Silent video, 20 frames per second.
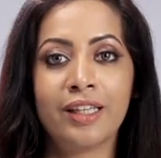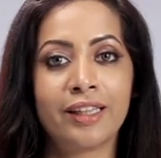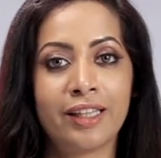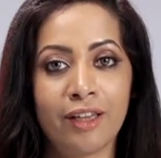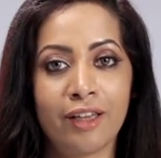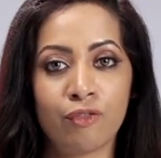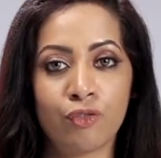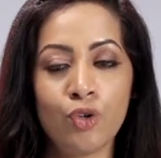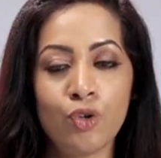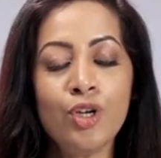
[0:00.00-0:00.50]

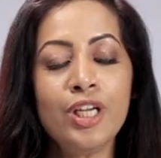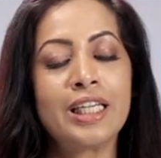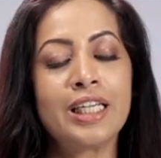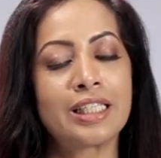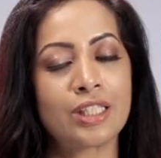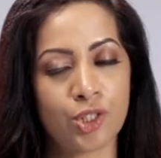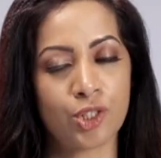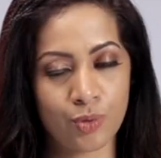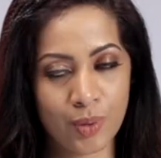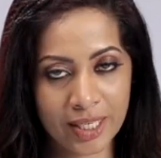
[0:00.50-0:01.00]
Therefore,
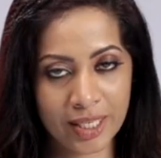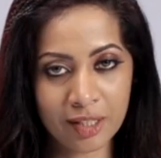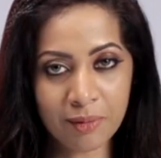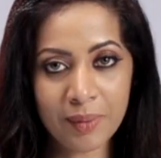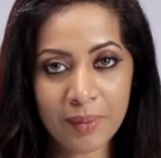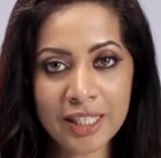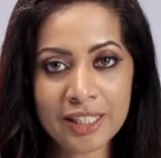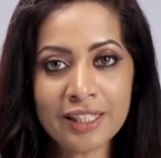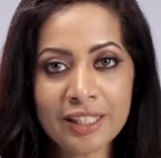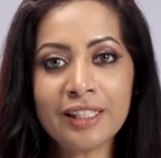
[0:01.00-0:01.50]
it is
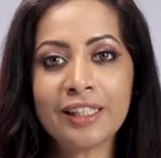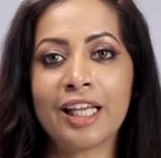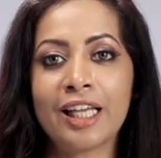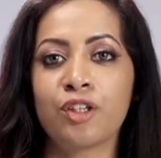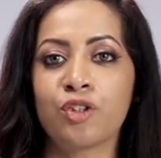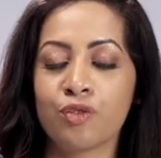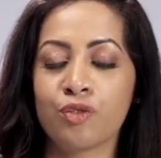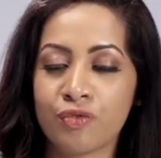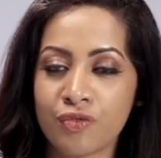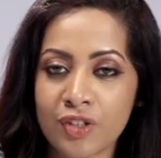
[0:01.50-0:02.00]
recommended
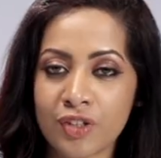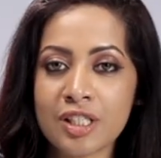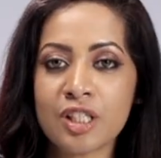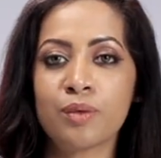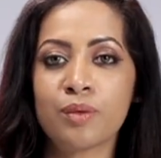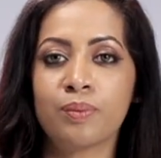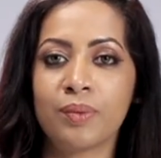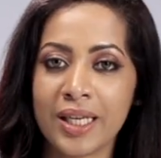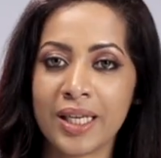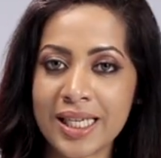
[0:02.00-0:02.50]
that you
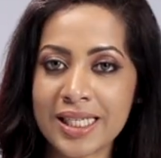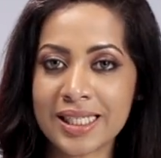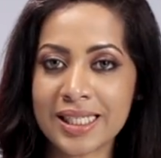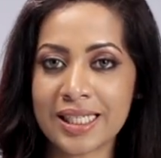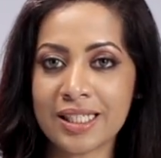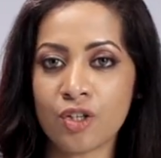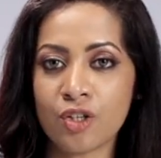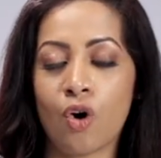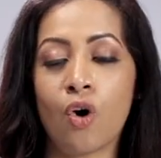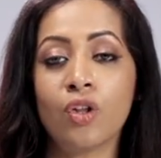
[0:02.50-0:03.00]
first place
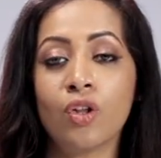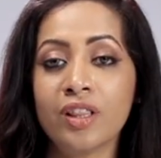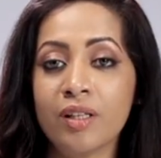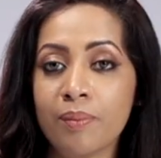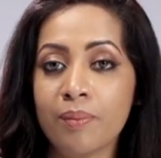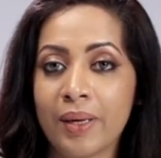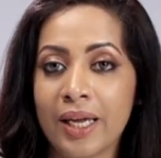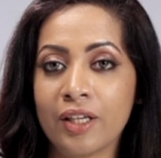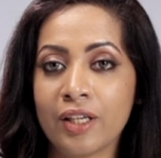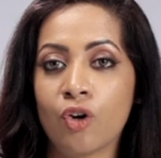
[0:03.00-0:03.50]
it on the
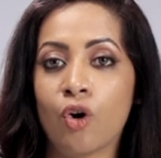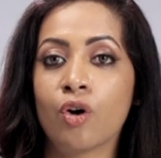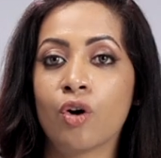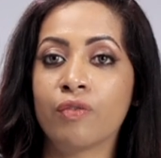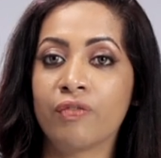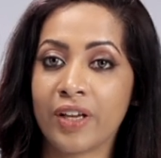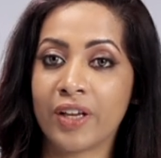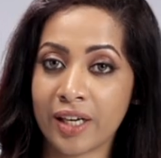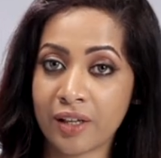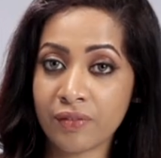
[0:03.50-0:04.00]
bed or
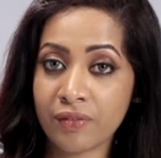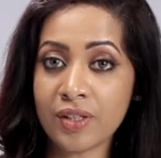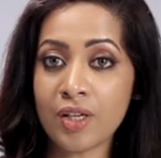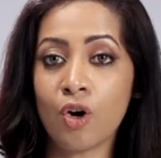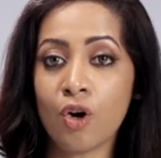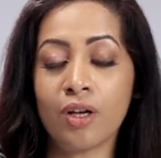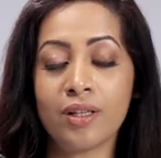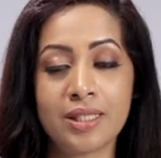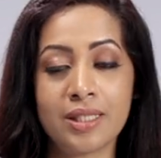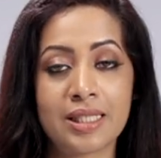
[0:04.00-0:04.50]

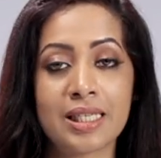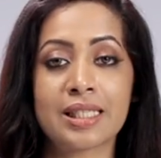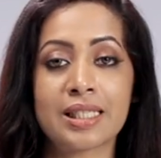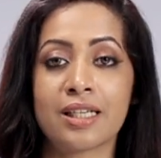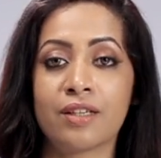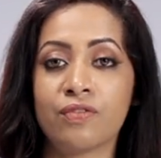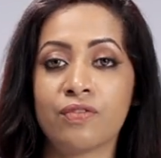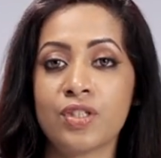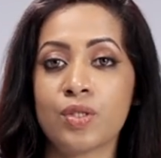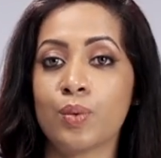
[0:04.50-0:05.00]
wherever is the
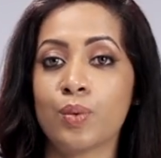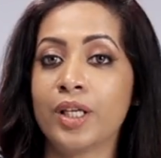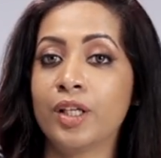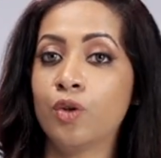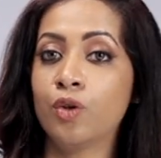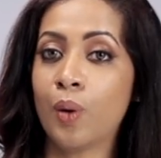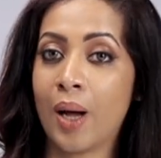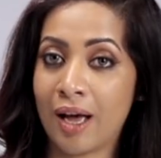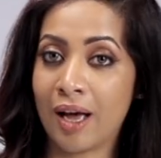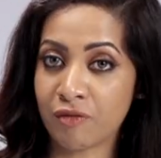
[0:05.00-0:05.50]
surface where
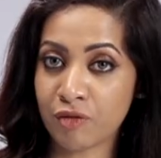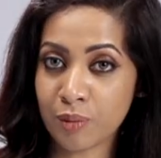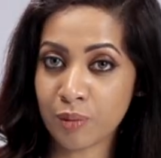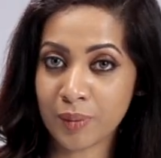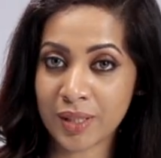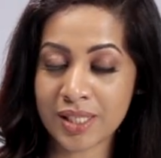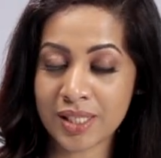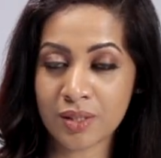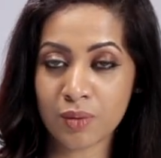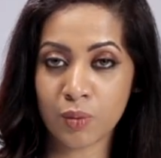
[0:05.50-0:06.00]
you have to
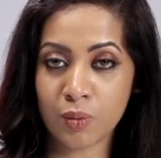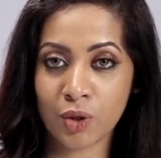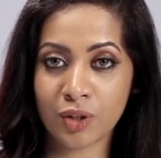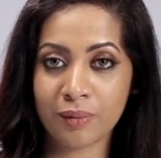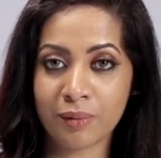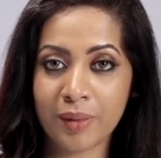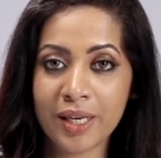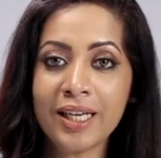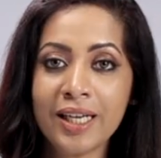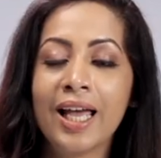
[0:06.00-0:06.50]
place the
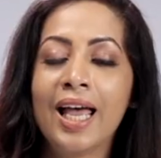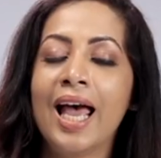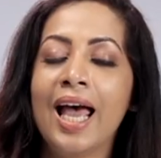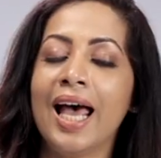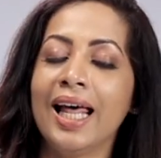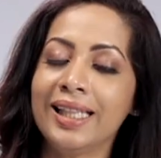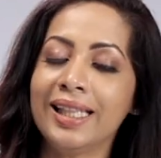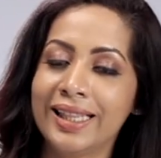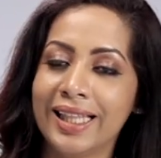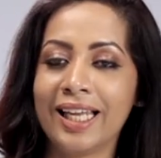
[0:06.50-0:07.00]
waterbed
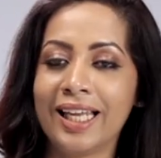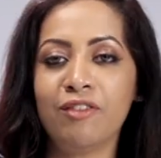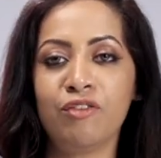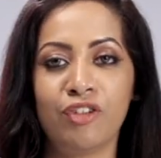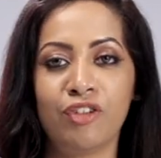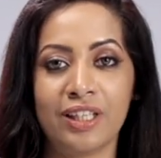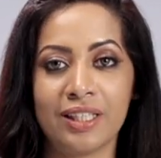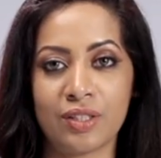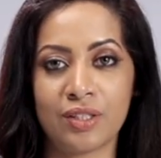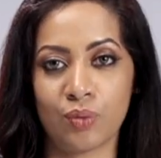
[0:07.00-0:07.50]
and then
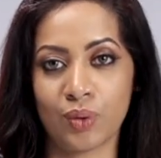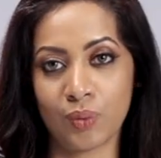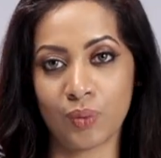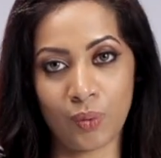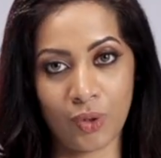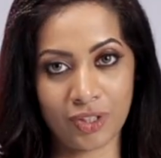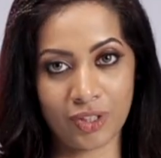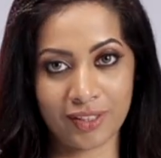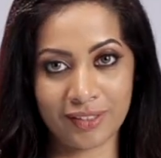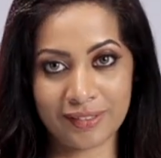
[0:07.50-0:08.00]
fill it with
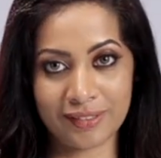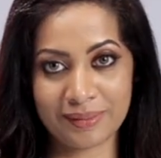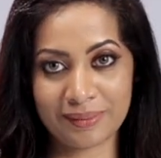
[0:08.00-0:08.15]
water.